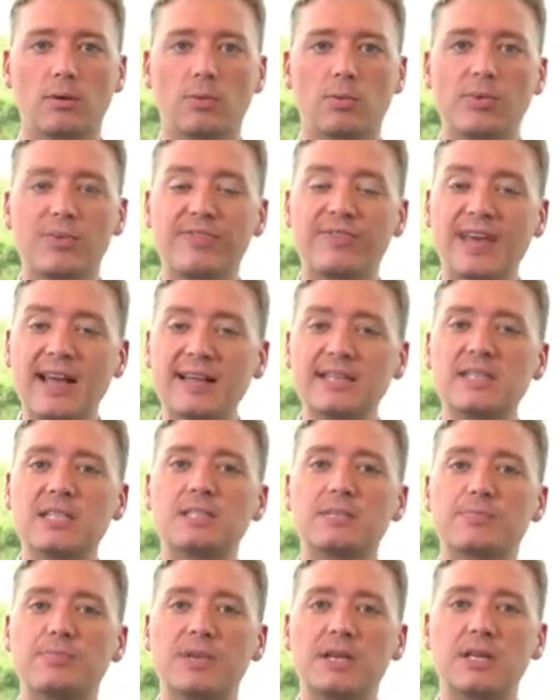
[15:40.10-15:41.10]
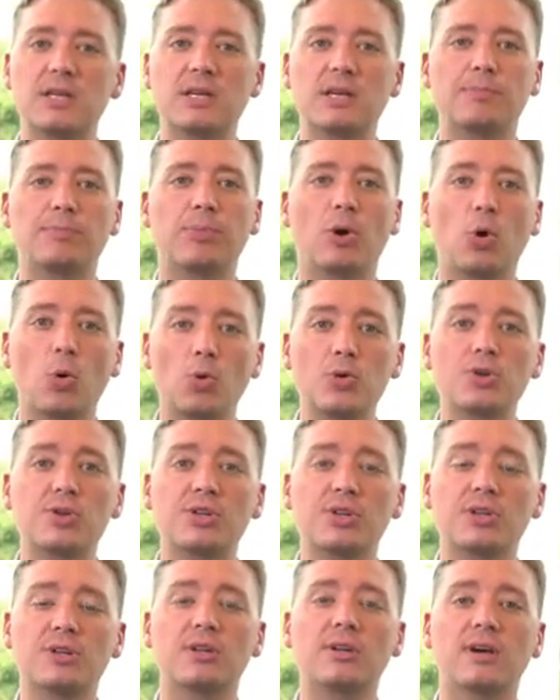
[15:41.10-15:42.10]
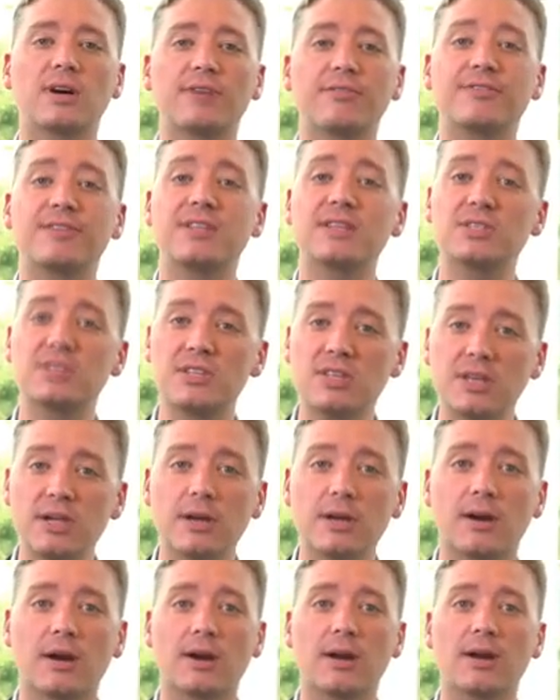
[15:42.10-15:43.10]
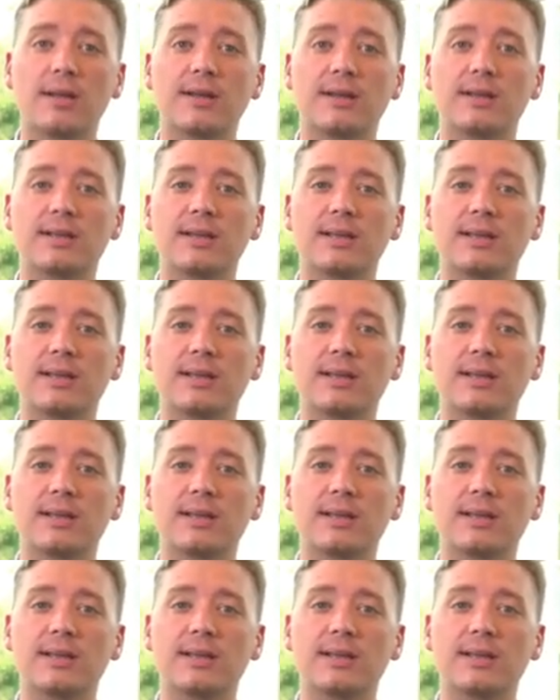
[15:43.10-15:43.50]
We've got to spend a portion of this year